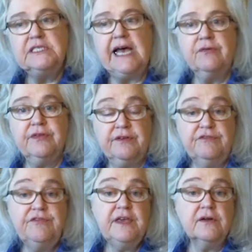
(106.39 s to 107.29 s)
how they
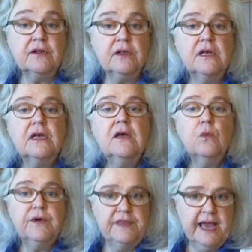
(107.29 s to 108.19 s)
feel,
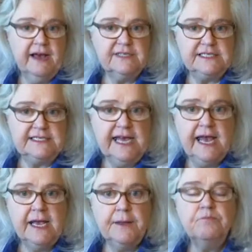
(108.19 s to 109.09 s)
what they have to
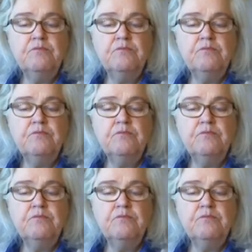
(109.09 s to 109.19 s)
say,